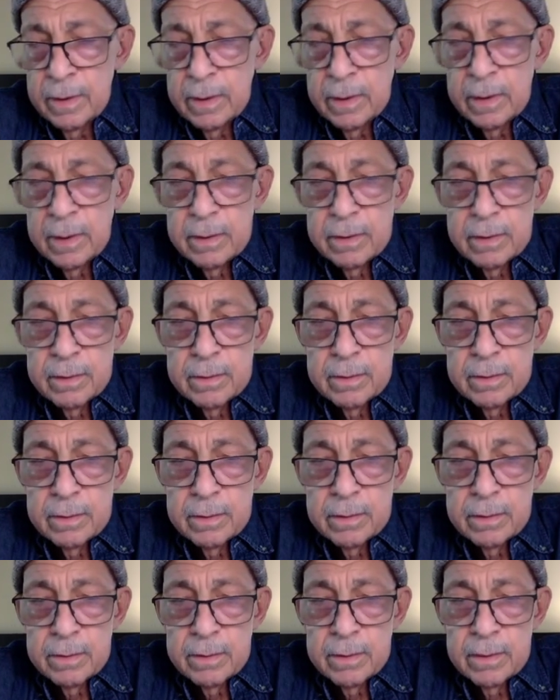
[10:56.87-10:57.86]
uh,
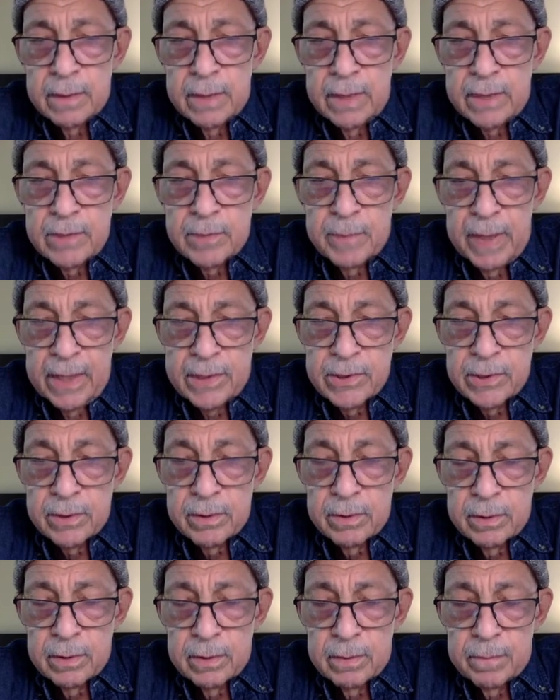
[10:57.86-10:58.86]
and that's
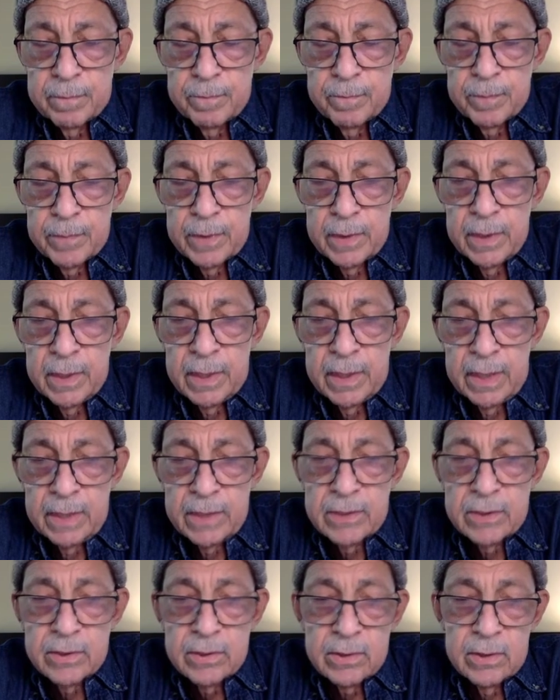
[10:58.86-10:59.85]
magical. And
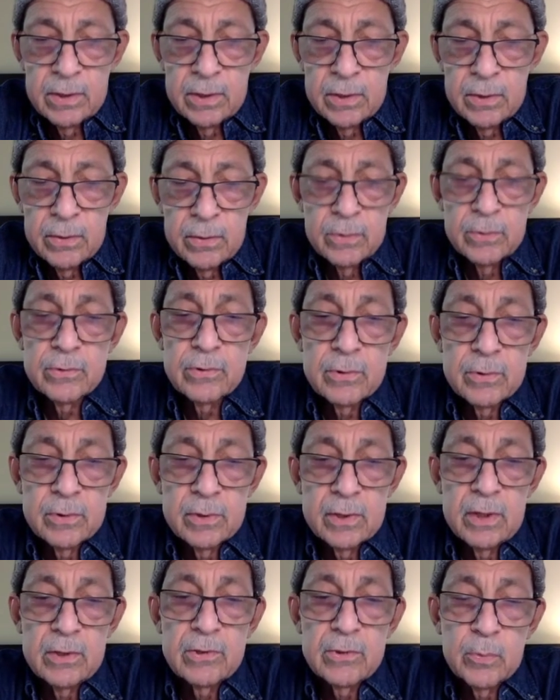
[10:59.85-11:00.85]
that's
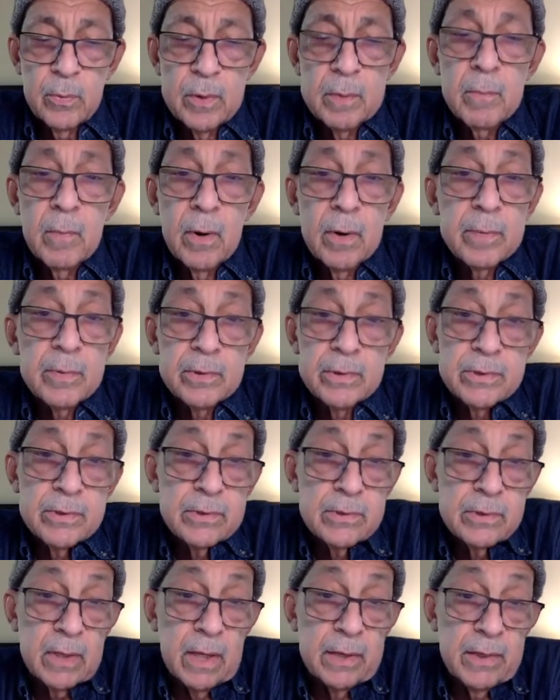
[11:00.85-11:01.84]
that's what
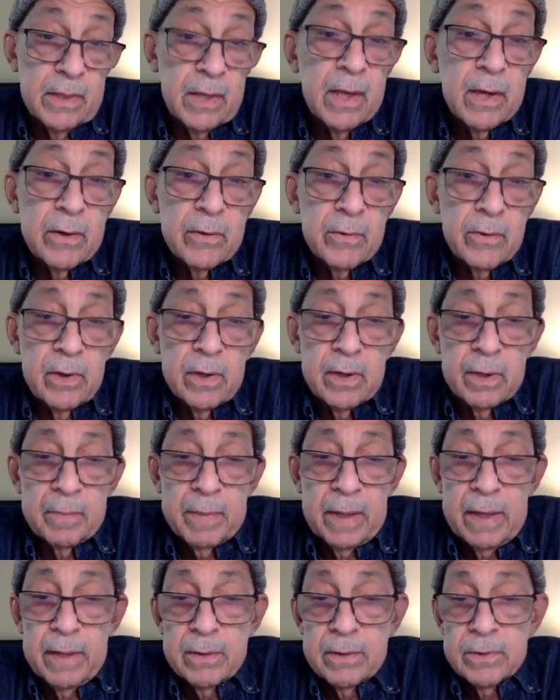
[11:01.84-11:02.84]
marbles I think are all
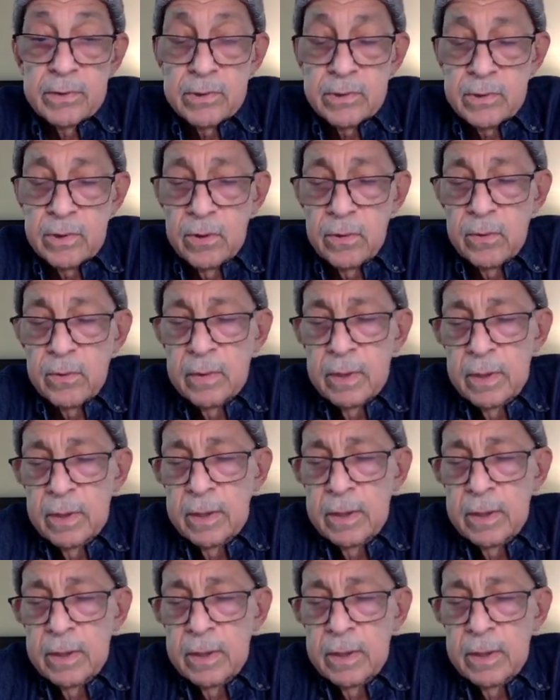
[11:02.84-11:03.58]
about. So